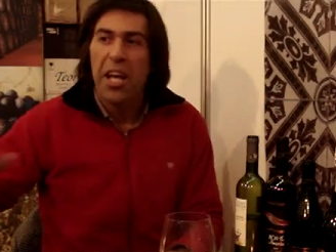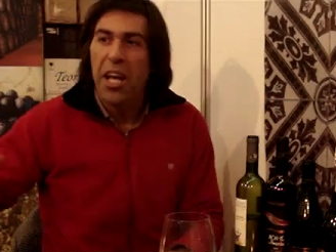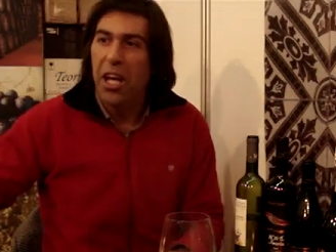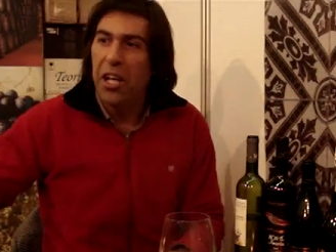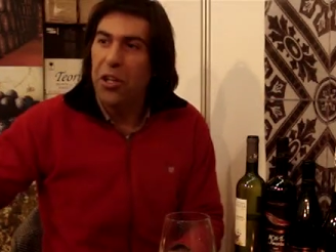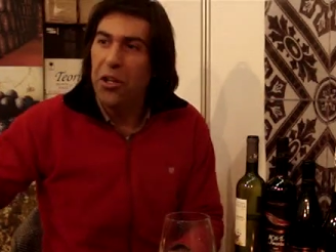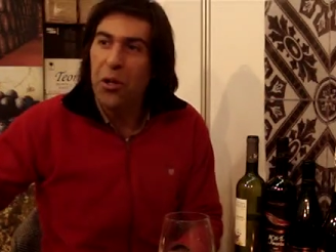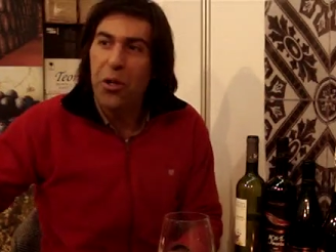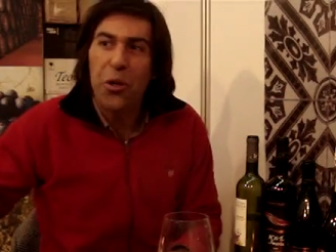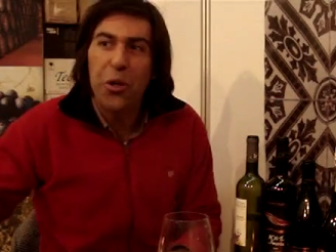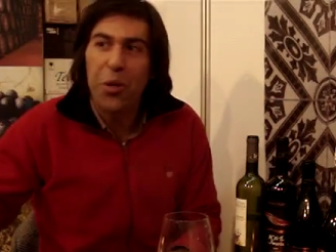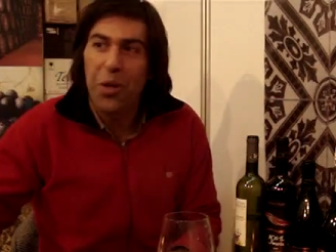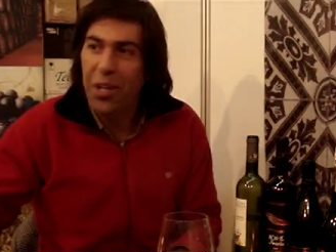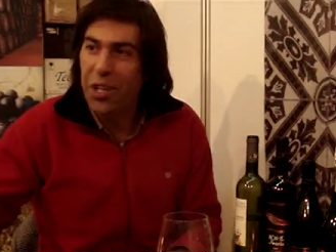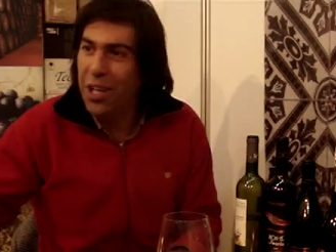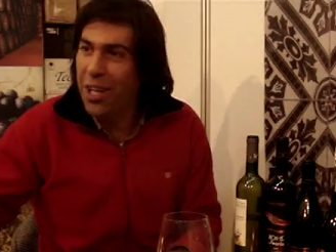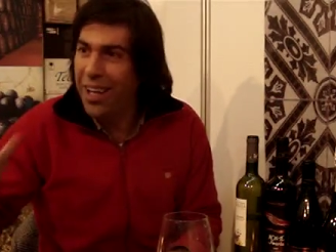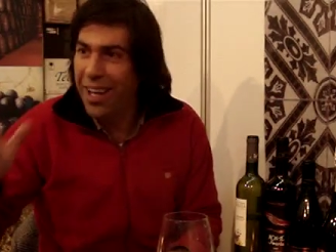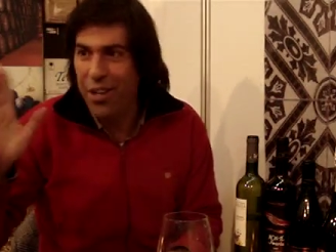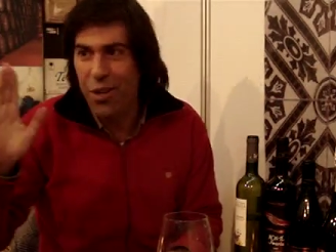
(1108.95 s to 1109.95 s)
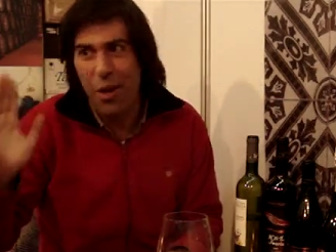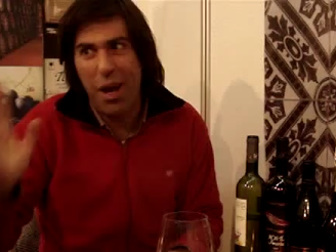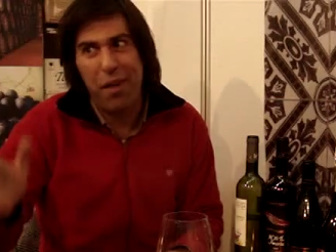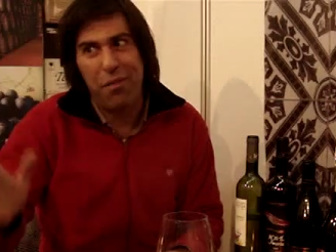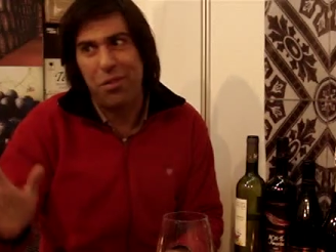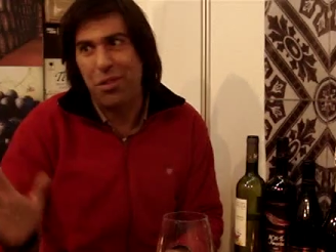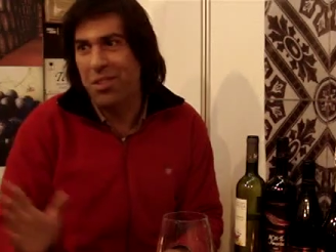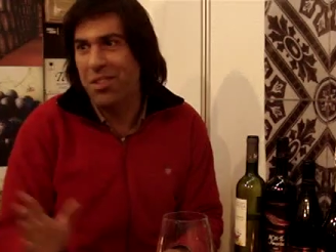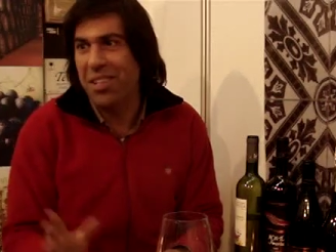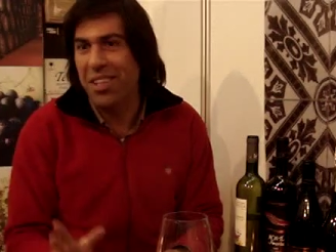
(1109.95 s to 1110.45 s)
And you
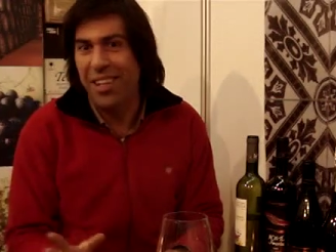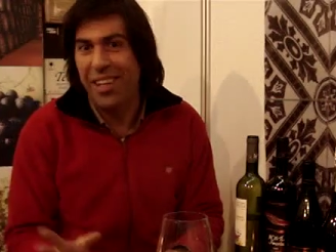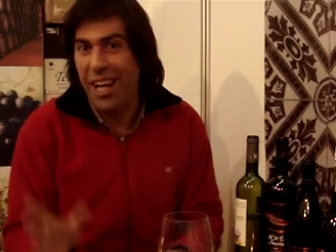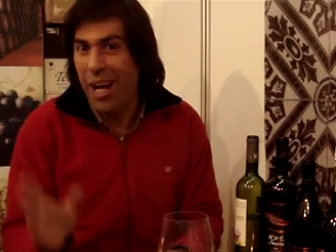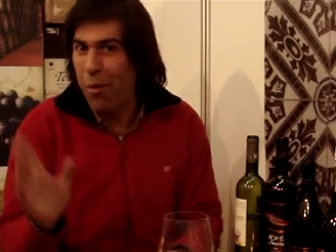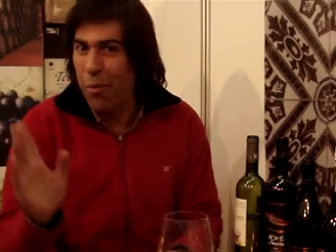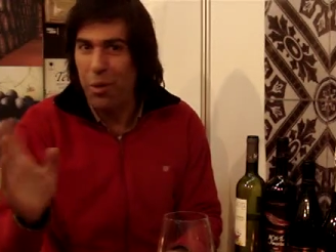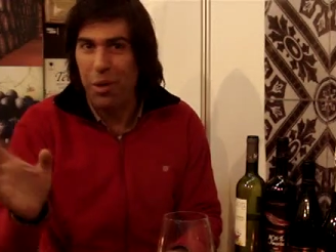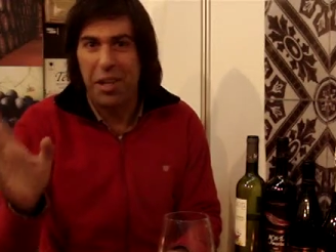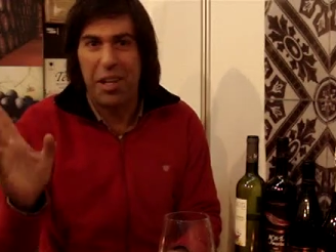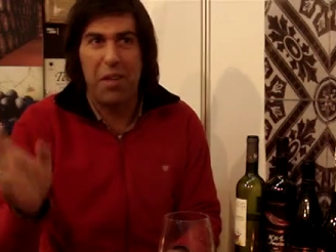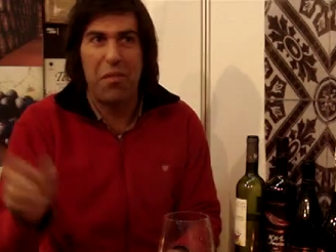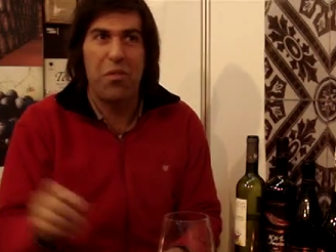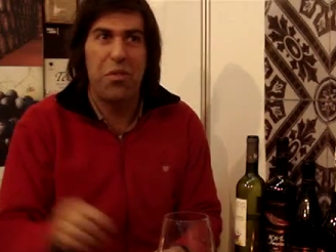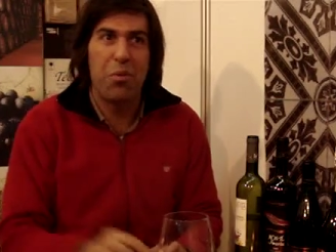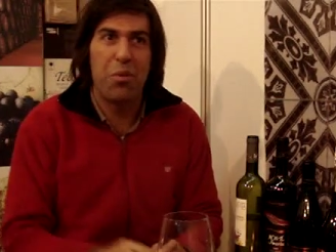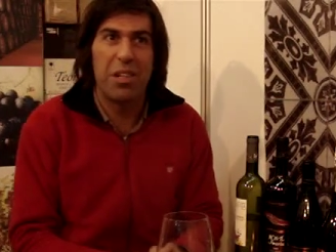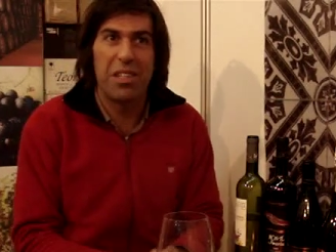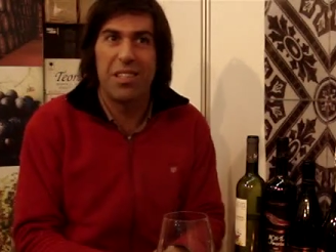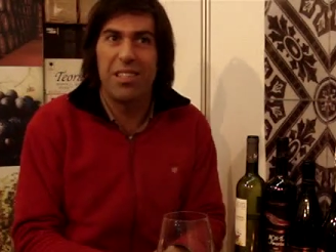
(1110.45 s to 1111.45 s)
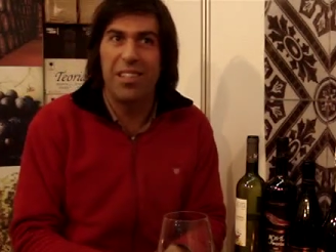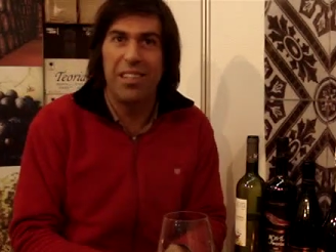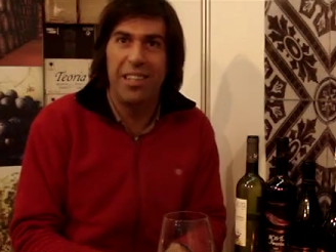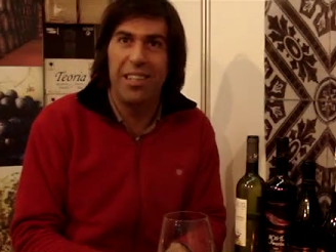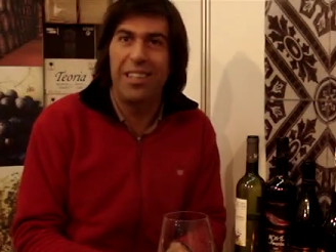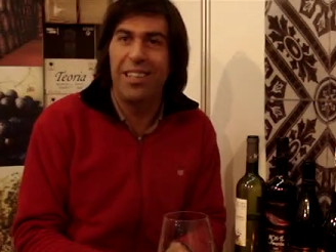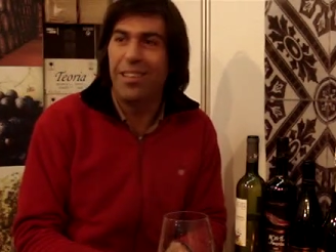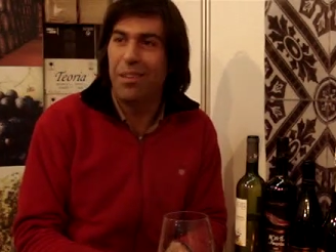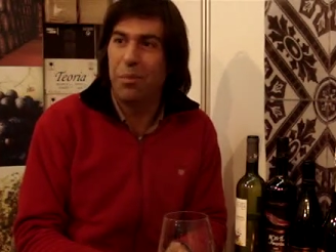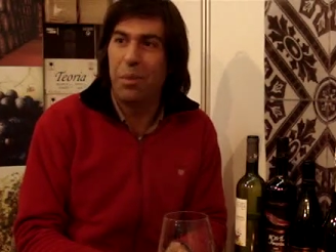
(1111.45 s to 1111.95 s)
have to see it. I will give you a CD
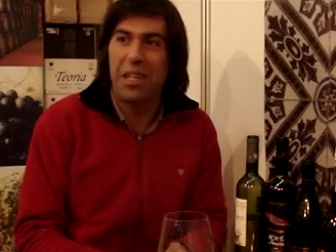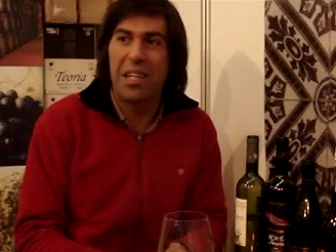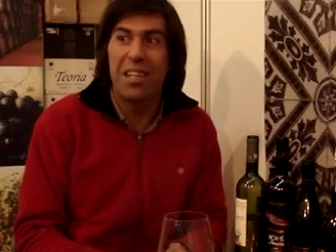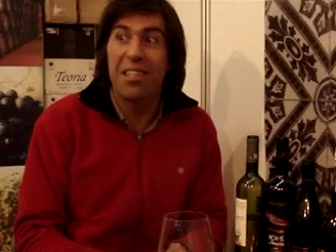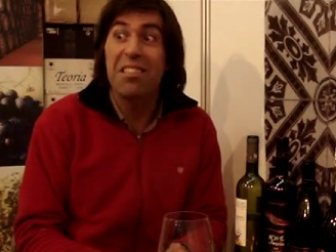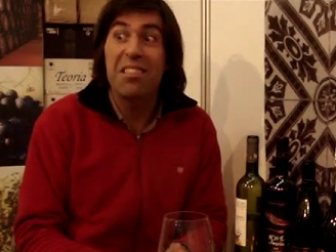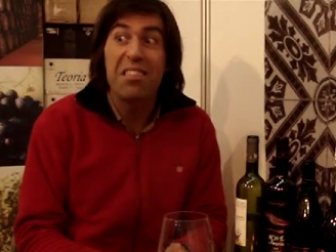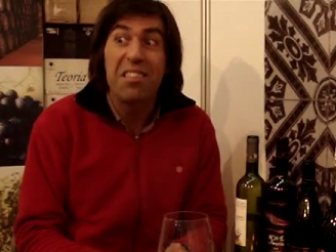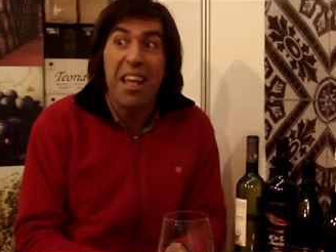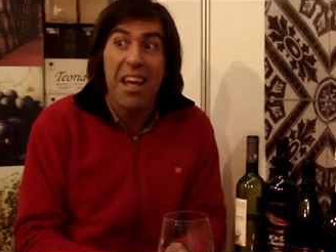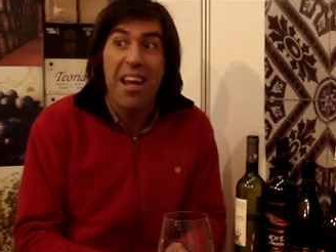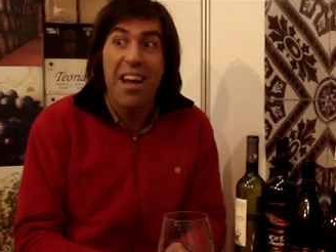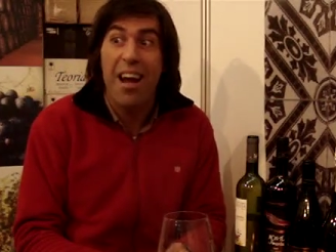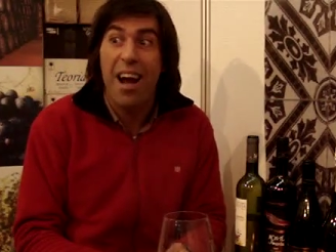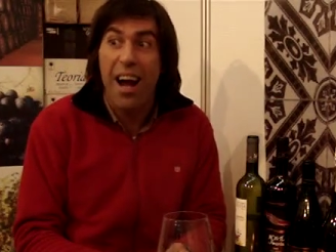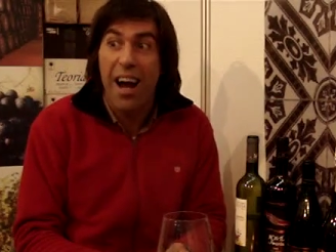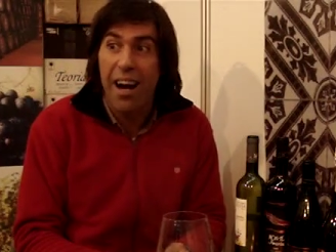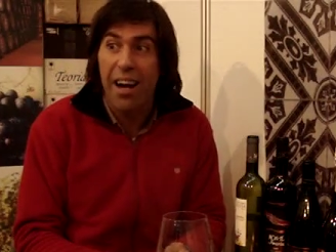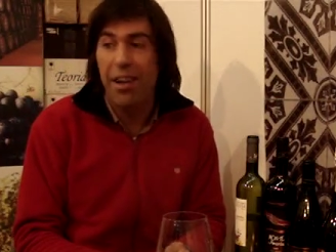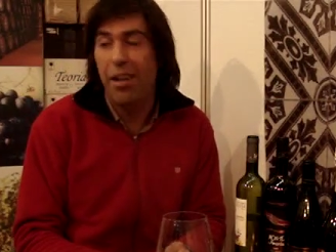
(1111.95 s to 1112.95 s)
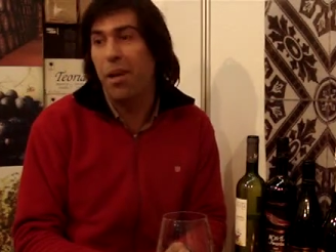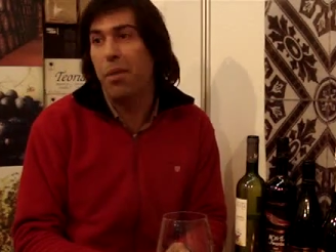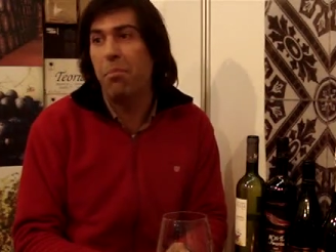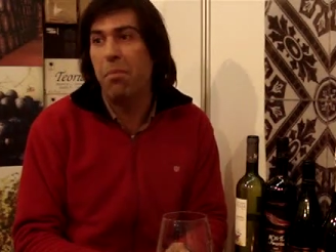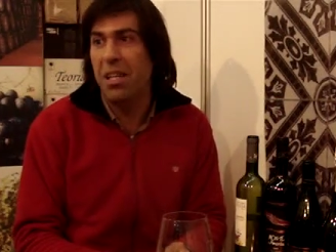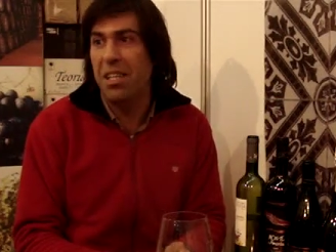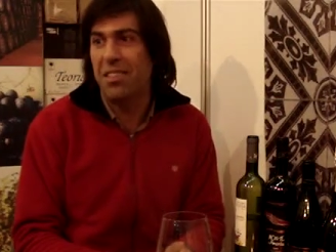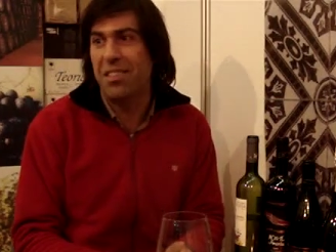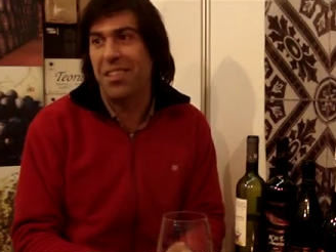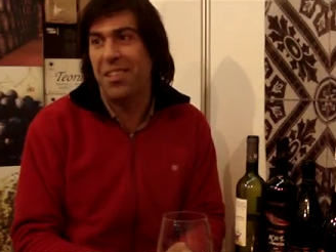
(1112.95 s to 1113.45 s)
because they are
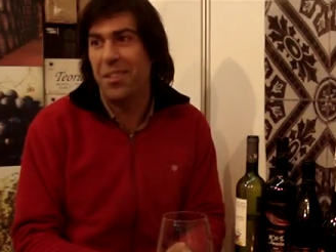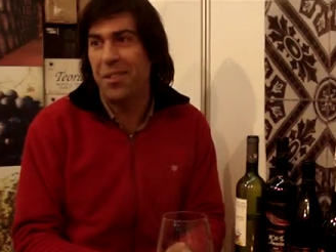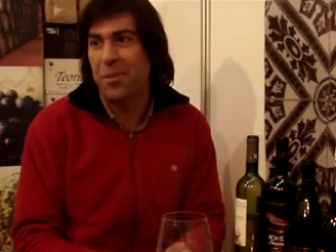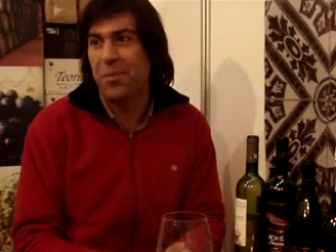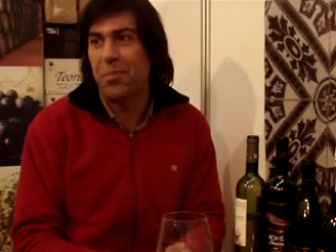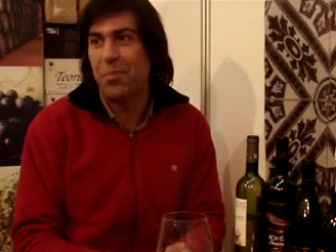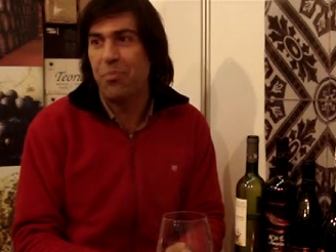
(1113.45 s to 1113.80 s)
amazing.